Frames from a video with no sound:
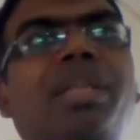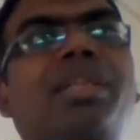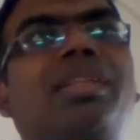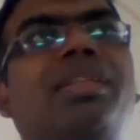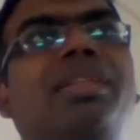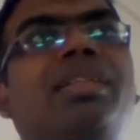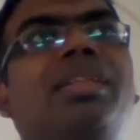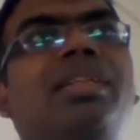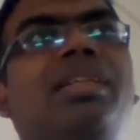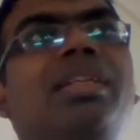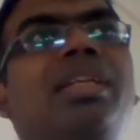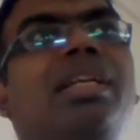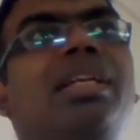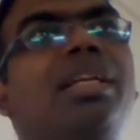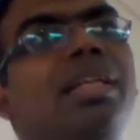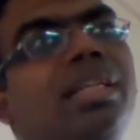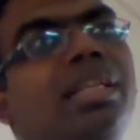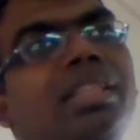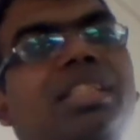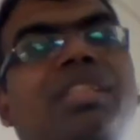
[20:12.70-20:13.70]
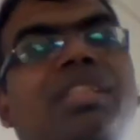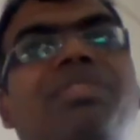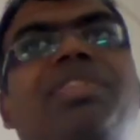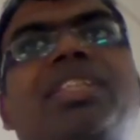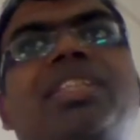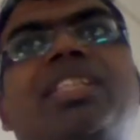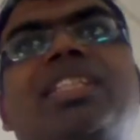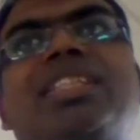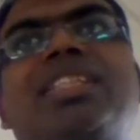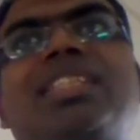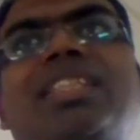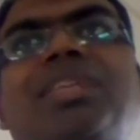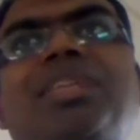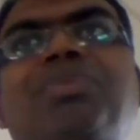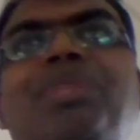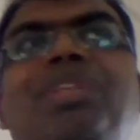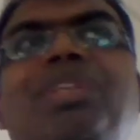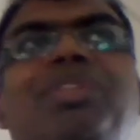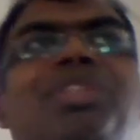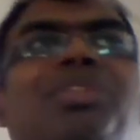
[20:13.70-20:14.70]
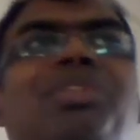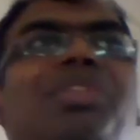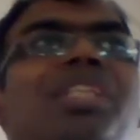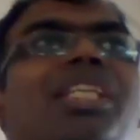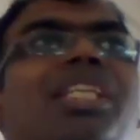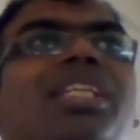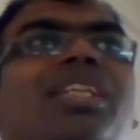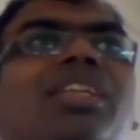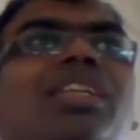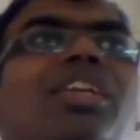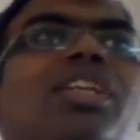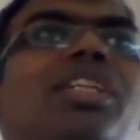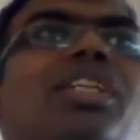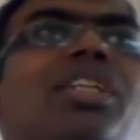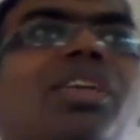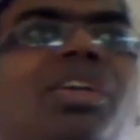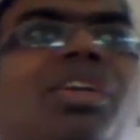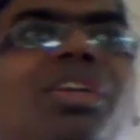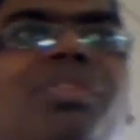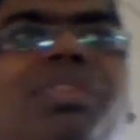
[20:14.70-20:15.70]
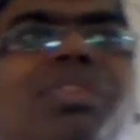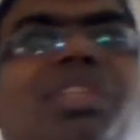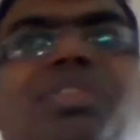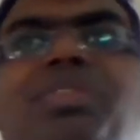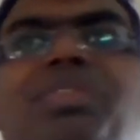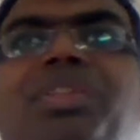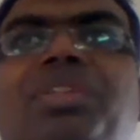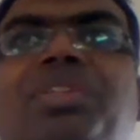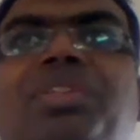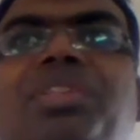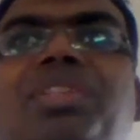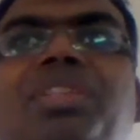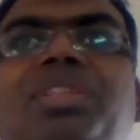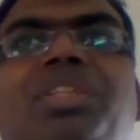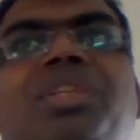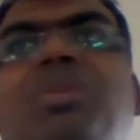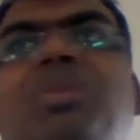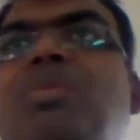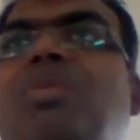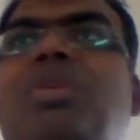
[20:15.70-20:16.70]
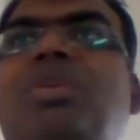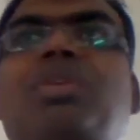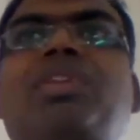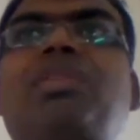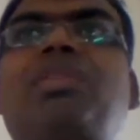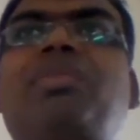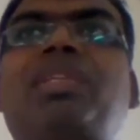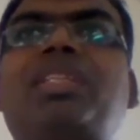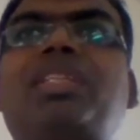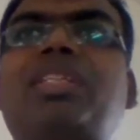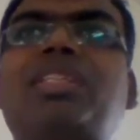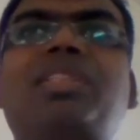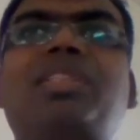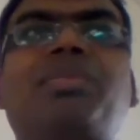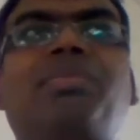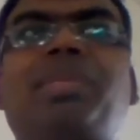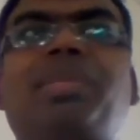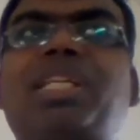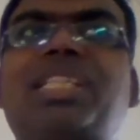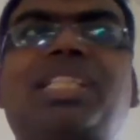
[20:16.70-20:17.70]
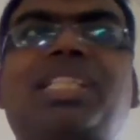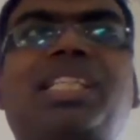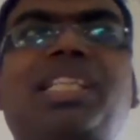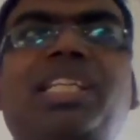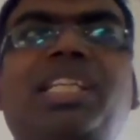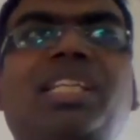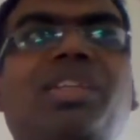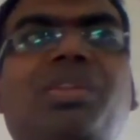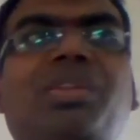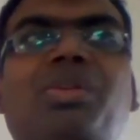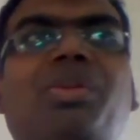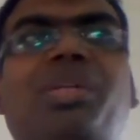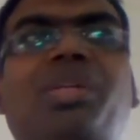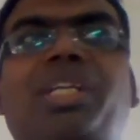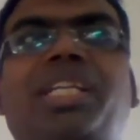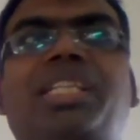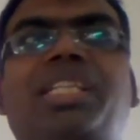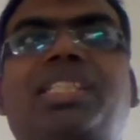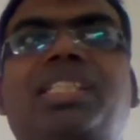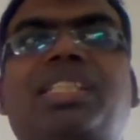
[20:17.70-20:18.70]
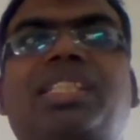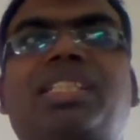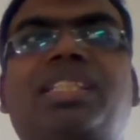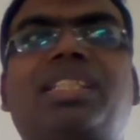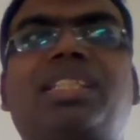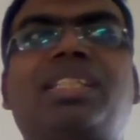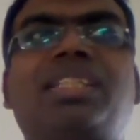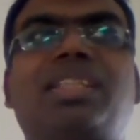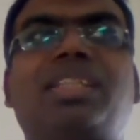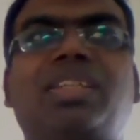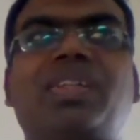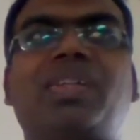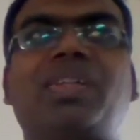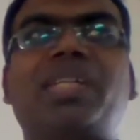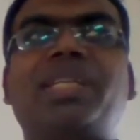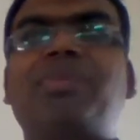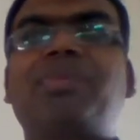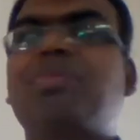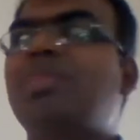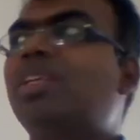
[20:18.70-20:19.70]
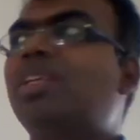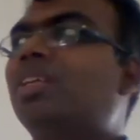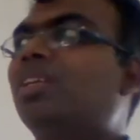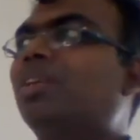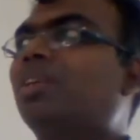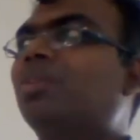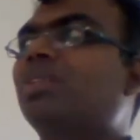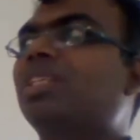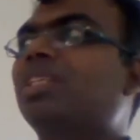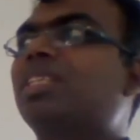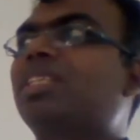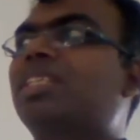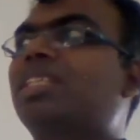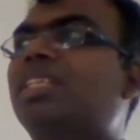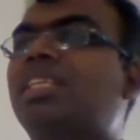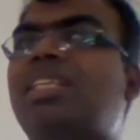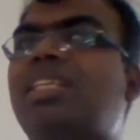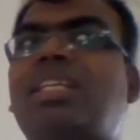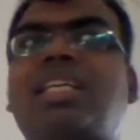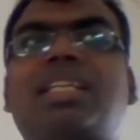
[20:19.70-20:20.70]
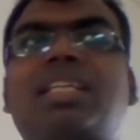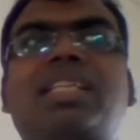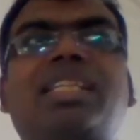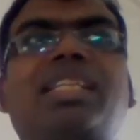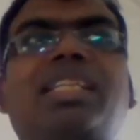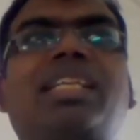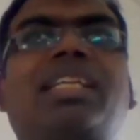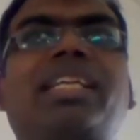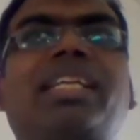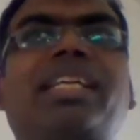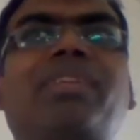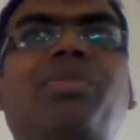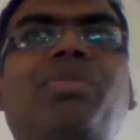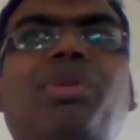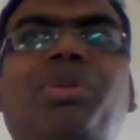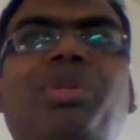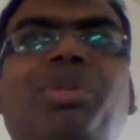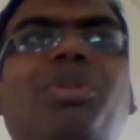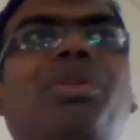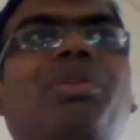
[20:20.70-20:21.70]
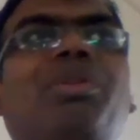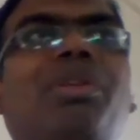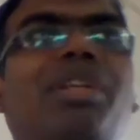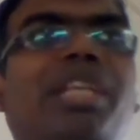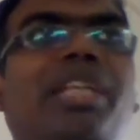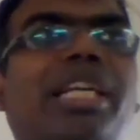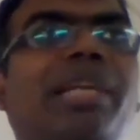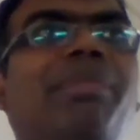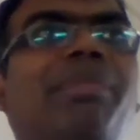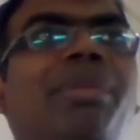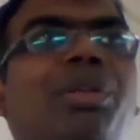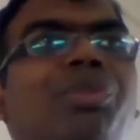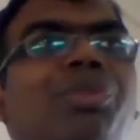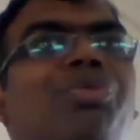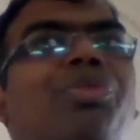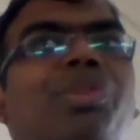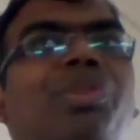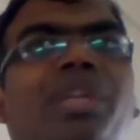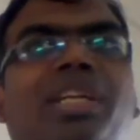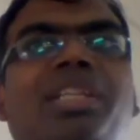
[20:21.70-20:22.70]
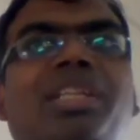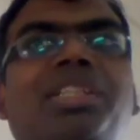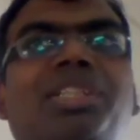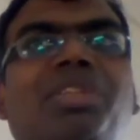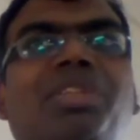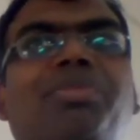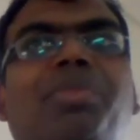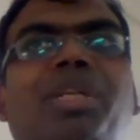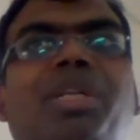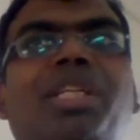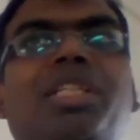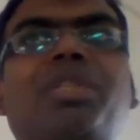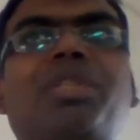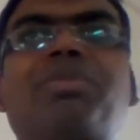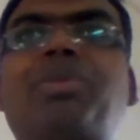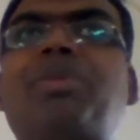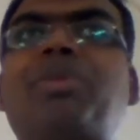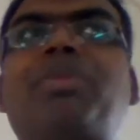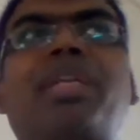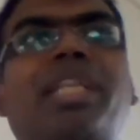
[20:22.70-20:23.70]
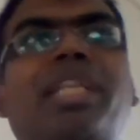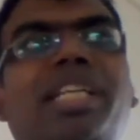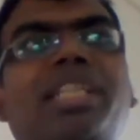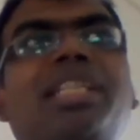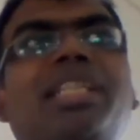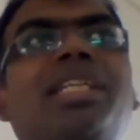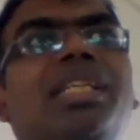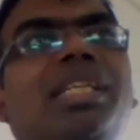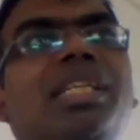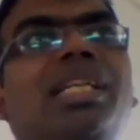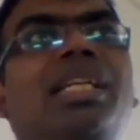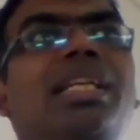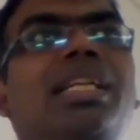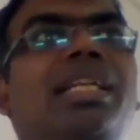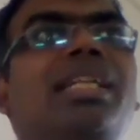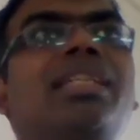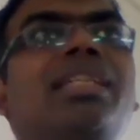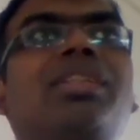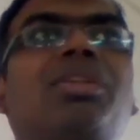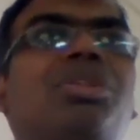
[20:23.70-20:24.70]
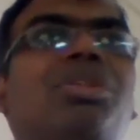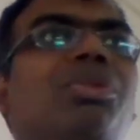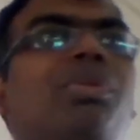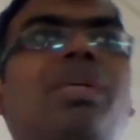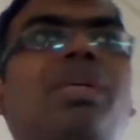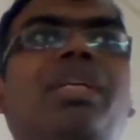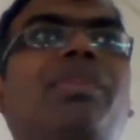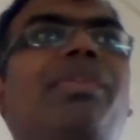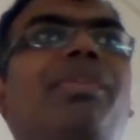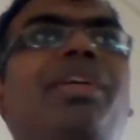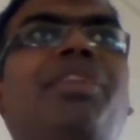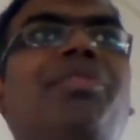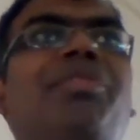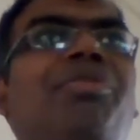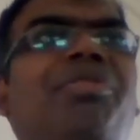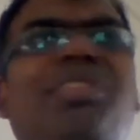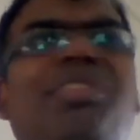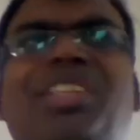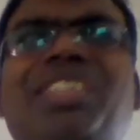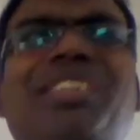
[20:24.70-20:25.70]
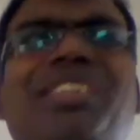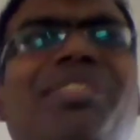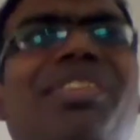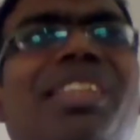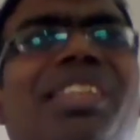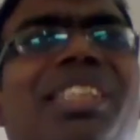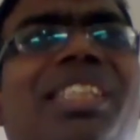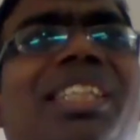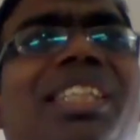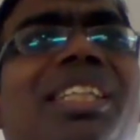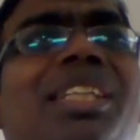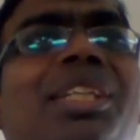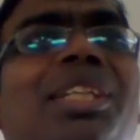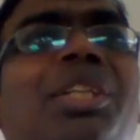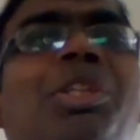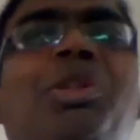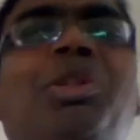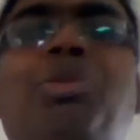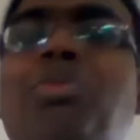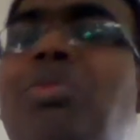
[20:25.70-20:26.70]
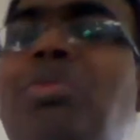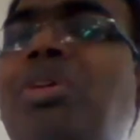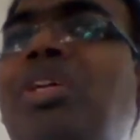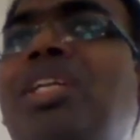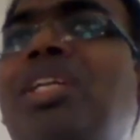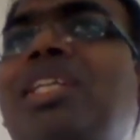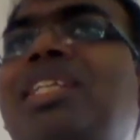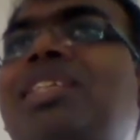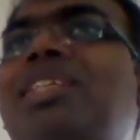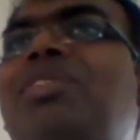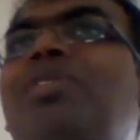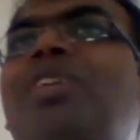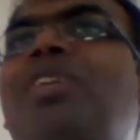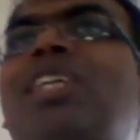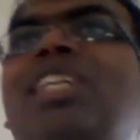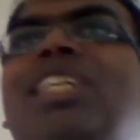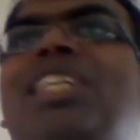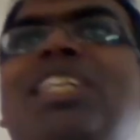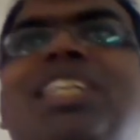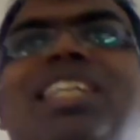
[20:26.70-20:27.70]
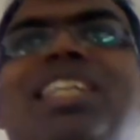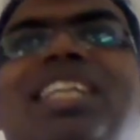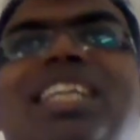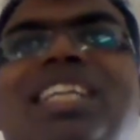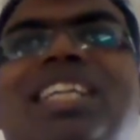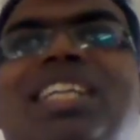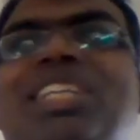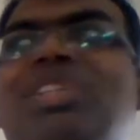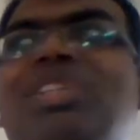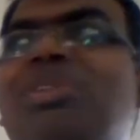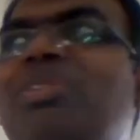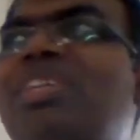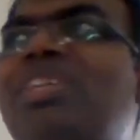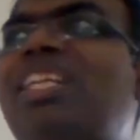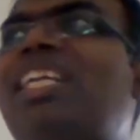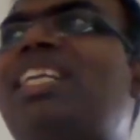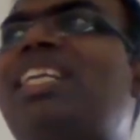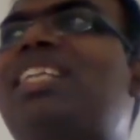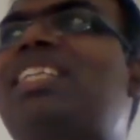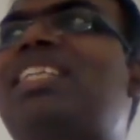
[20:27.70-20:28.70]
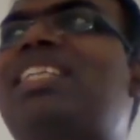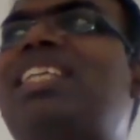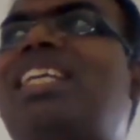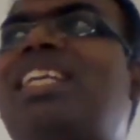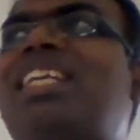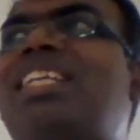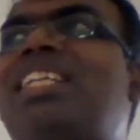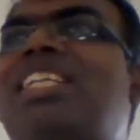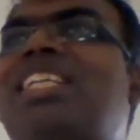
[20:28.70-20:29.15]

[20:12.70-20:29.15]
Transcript: but disinfection is something which you've seen a lot in all of these videos. What are the methods? Basically chlorination. Okay. Now this other thing like what I told, KMNO4, addition of potassium permanganate, that is also one way of disinfection. Boiling is one, and UV light is